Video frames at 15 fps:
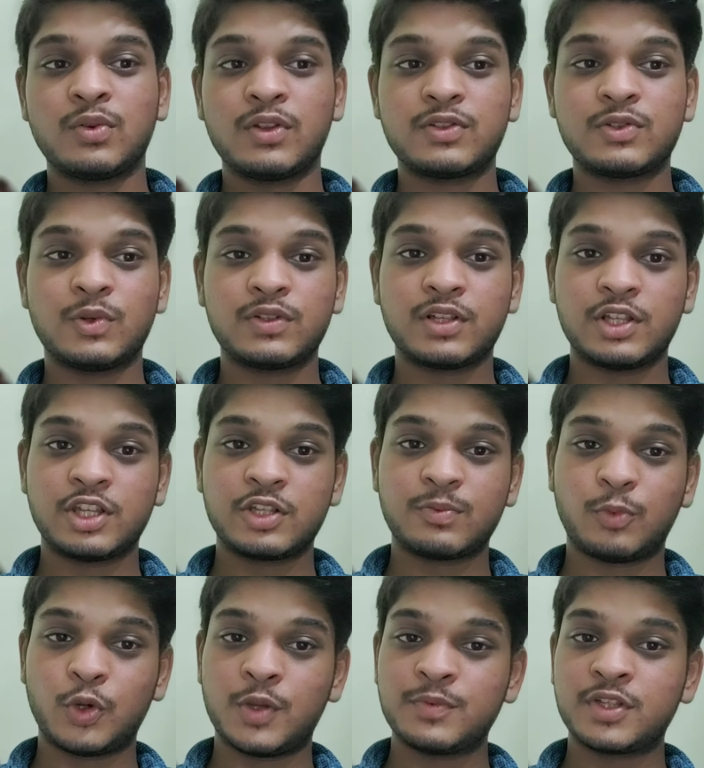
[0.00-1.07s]
resources such as
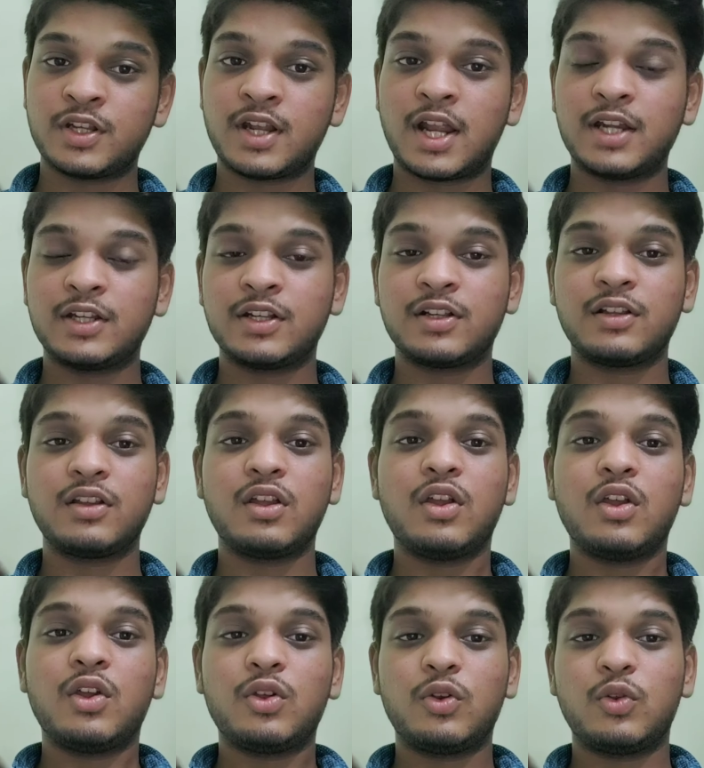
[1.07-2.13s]
Poems and Writer,
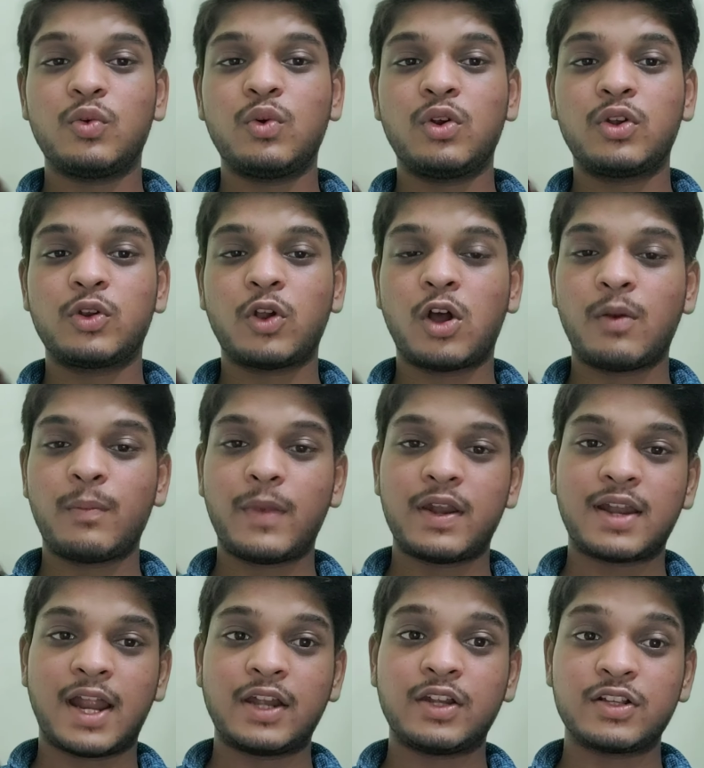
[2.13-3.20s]
Duotrop, and
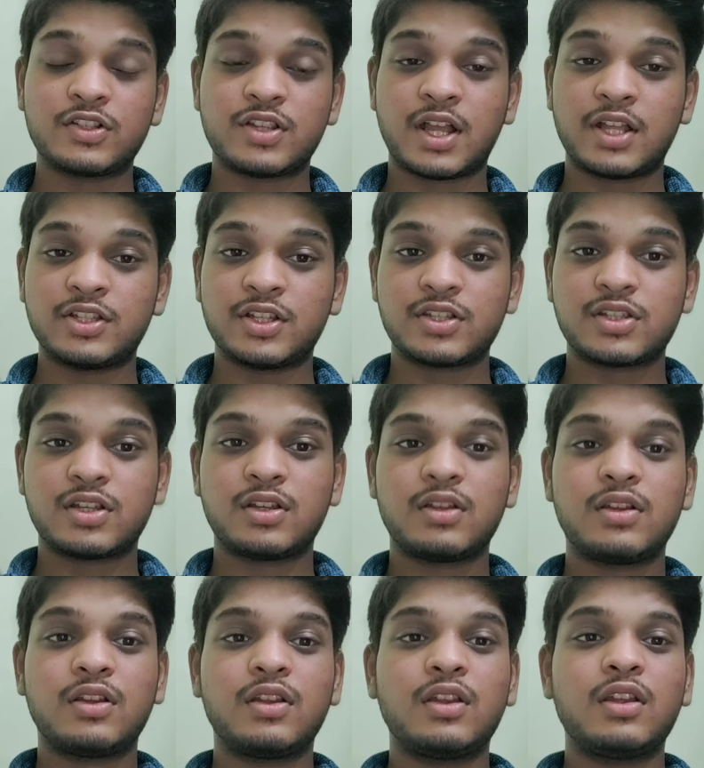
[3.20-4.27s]
Writer's Digest.
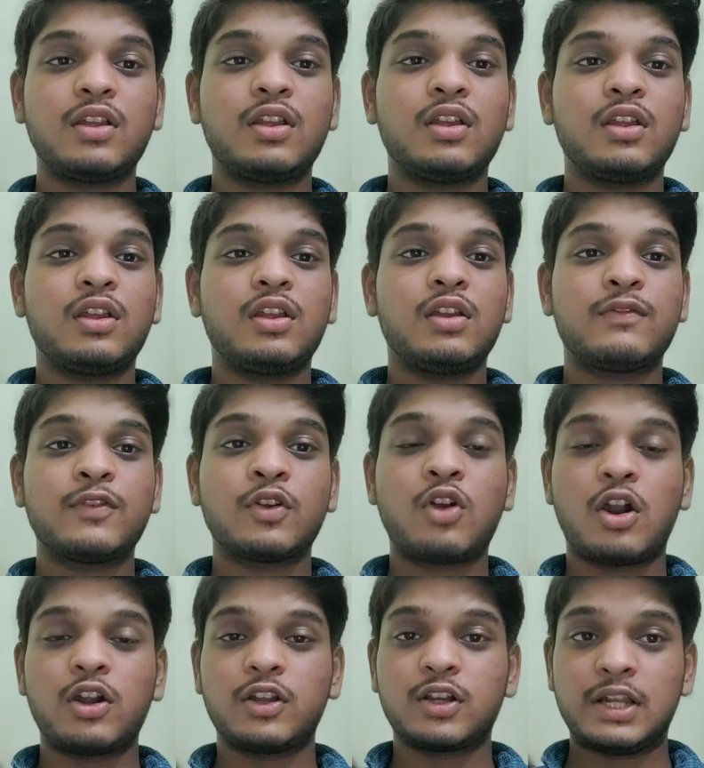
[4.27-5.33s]
If you've
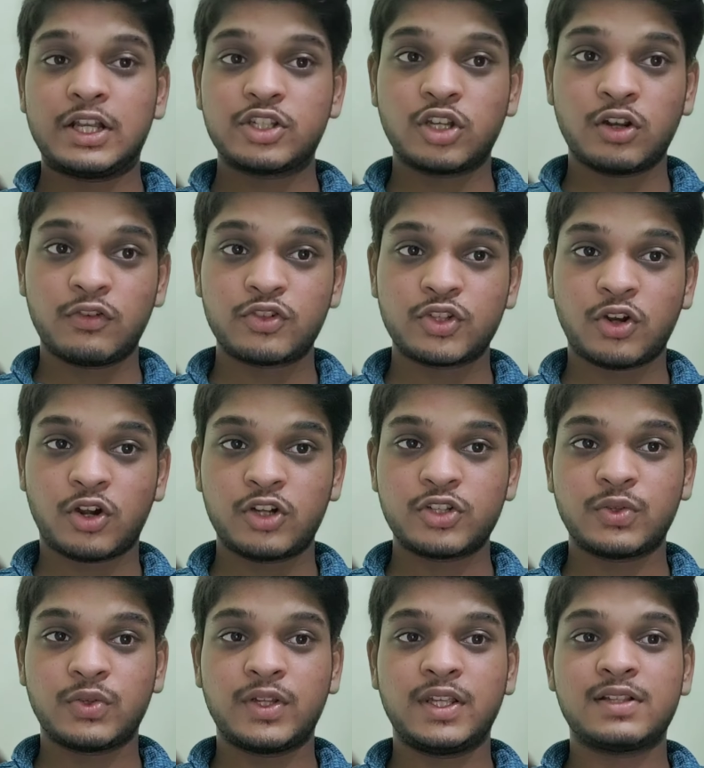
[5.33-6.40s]
got a collection of short
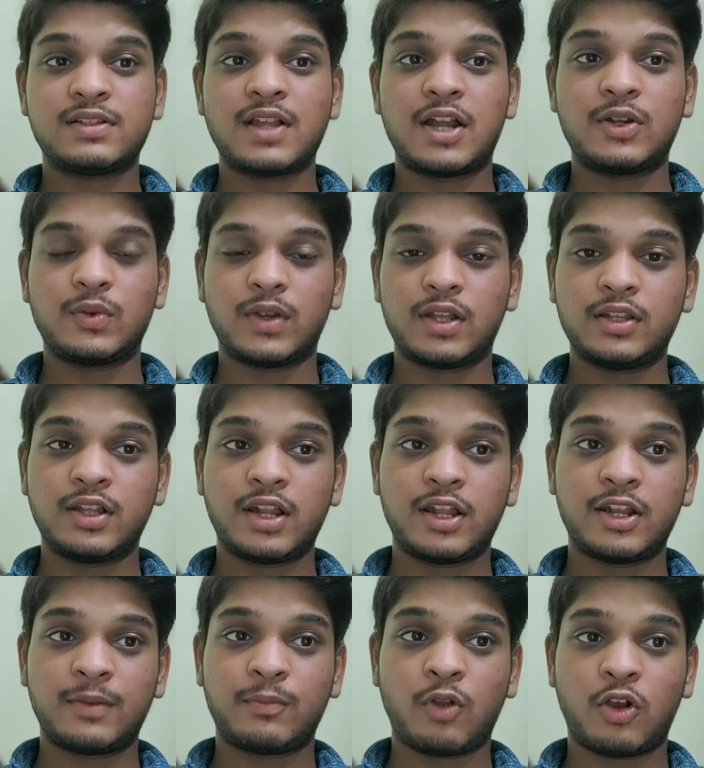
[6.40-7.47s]
stories that together are
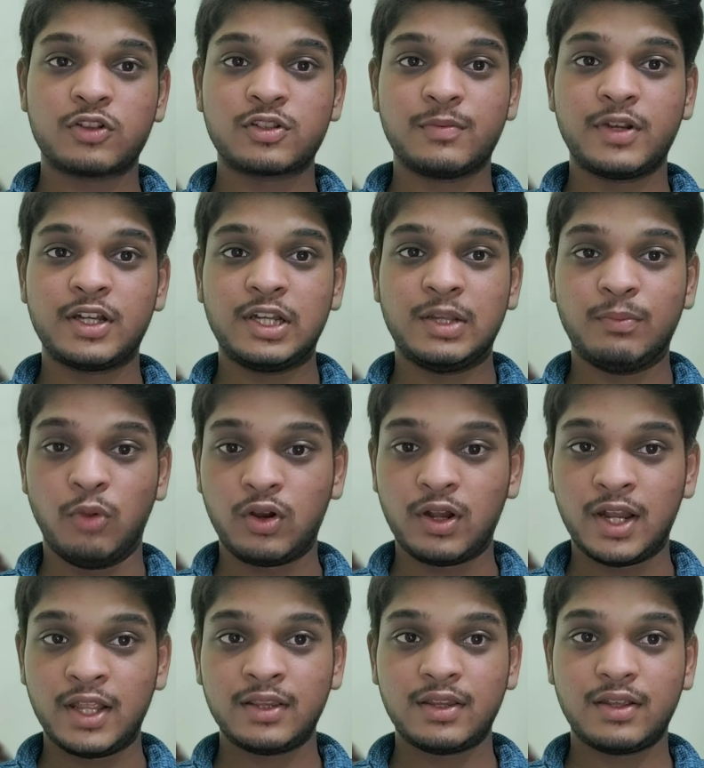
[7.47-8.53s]
approximately book
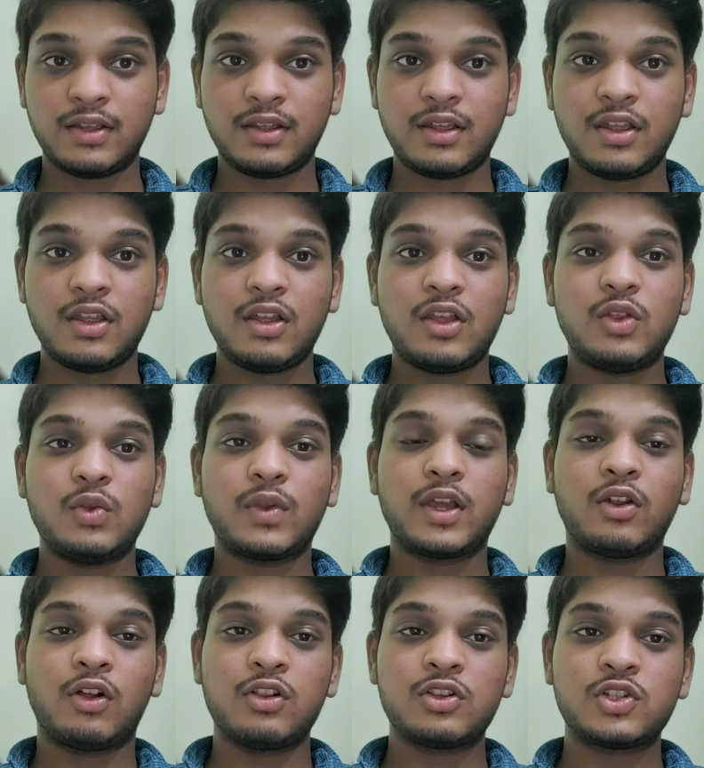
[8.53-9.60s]
length, you can
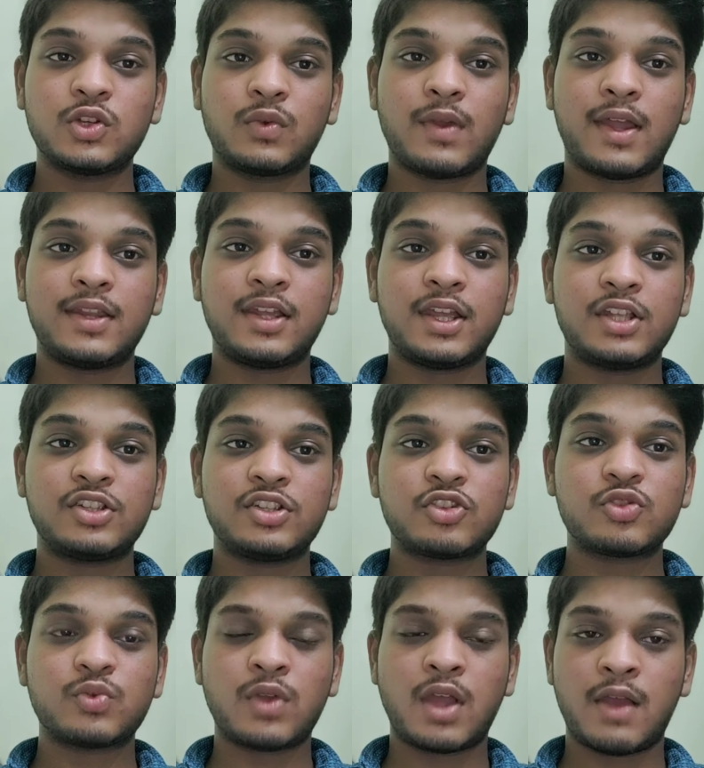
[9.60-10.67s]
also query agents
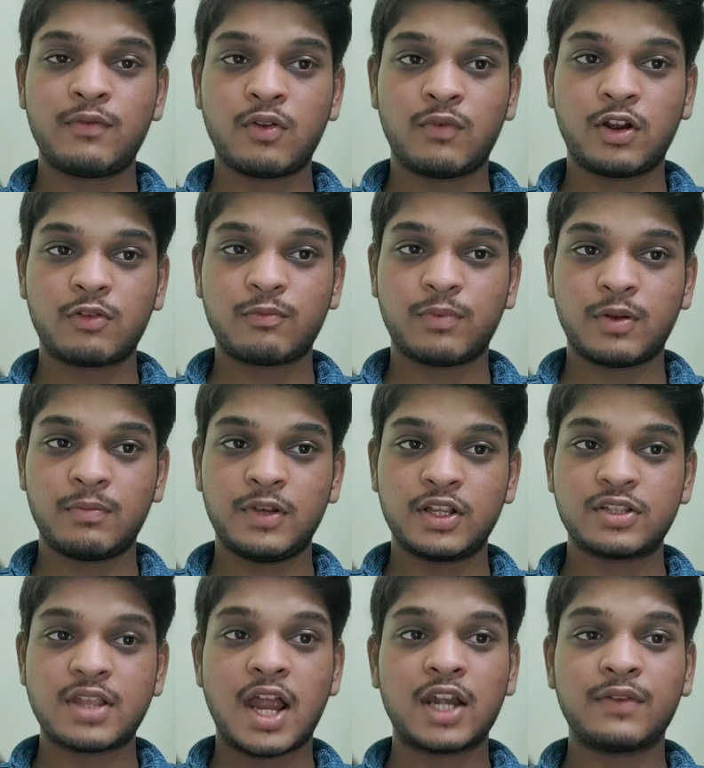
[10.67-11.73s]
to have your work
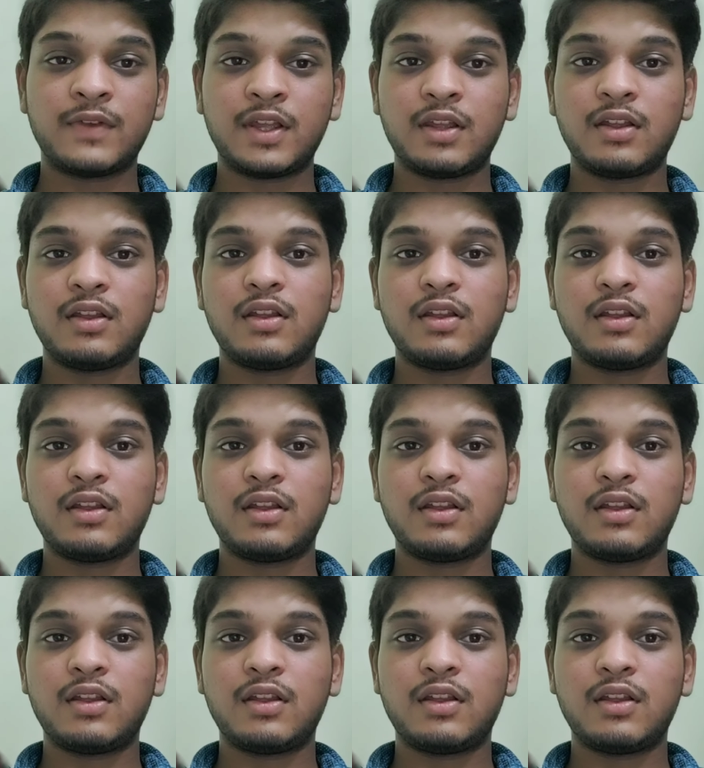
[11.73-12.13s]
published that way.